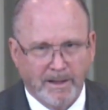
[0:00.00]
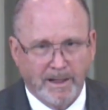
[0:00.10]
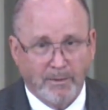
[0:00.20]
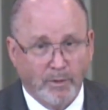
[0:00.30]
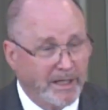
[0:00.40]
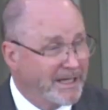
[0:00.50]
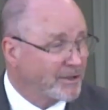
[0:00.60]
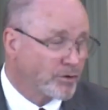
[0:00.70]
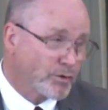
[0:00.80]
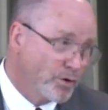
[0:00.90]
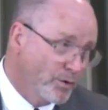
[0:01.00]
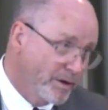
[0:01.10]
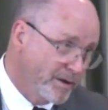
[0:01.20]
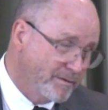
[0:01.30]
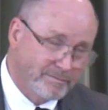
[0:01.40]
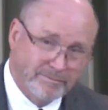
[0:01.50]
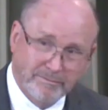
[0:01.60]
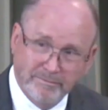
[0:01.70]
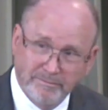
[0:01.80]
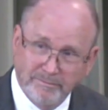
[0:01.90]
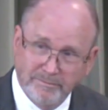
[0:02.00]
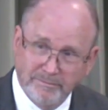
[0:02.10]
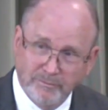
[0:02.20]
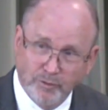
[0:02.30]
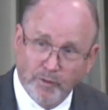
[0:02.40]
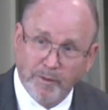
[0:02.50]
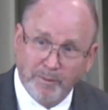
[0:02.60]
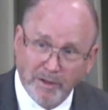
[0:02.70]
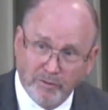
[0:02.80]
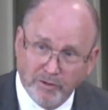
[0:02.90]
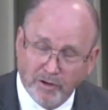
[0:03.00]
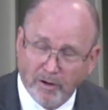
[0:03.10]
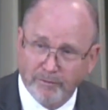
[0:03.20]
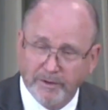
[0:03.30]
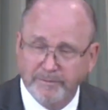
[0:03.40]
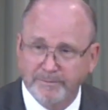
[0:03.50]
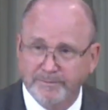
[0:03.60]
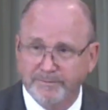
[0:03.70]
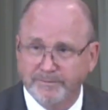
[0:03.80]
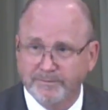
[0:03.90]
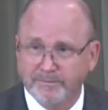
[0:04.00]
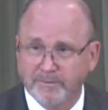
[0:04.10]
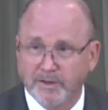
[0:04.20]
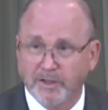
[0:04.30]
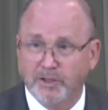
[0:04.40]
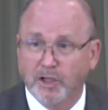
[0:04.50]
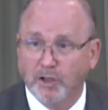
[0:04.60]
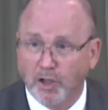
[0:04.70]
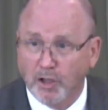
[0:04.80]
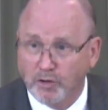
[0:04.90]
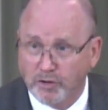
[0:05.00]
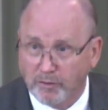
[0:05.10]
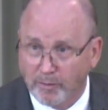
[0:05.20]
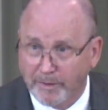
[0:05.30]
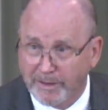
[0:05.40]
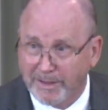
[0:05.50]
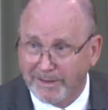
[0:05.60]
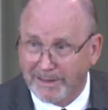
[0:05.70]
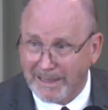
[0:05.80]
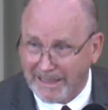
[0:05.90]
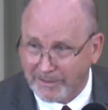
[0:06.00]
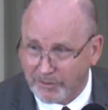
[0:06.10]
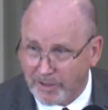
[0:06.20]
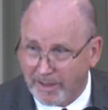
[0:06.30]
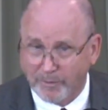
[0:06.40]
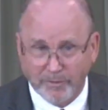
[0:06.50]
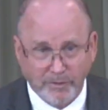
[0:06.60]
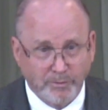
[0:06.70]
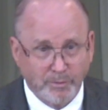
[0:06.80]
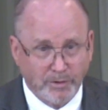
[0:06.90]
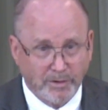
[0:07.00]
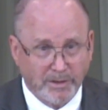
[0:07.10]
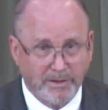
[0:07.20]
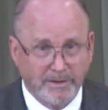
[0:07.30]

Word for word: And when he gets through with it, we'll repeat this often. His conclusion will be in the last chapter of this book.